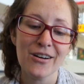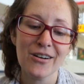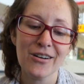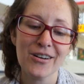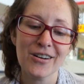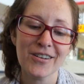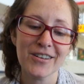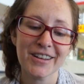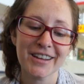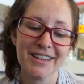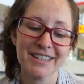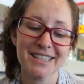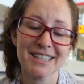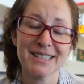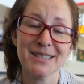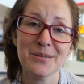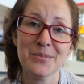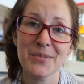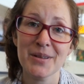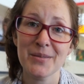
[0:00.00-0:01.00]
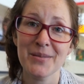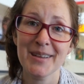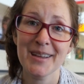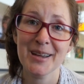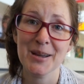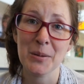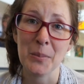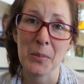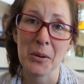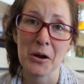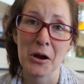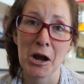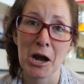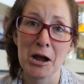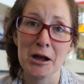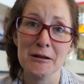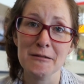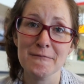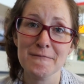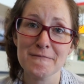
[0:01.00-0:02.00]
Oh, you guys, it's the baby
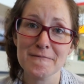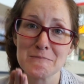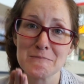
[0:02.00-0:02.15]
hippogriff.